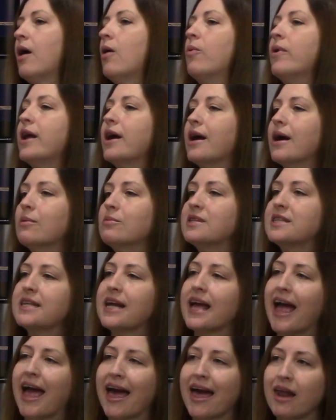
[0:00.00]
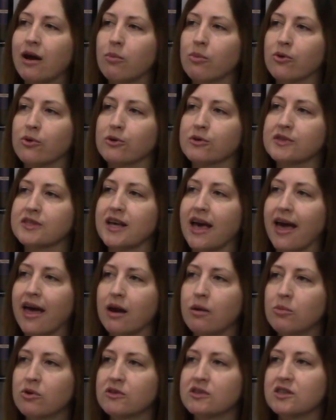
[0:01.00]
When it comes to animals,
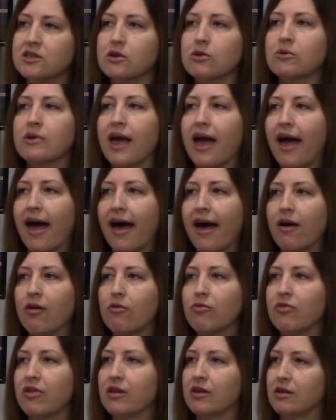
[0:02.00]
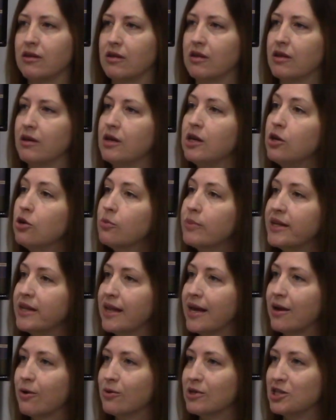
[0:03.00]
animals don't have the, the human
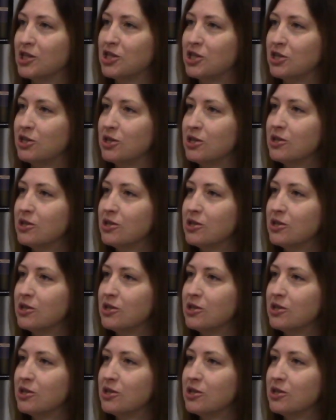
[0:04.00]
language to,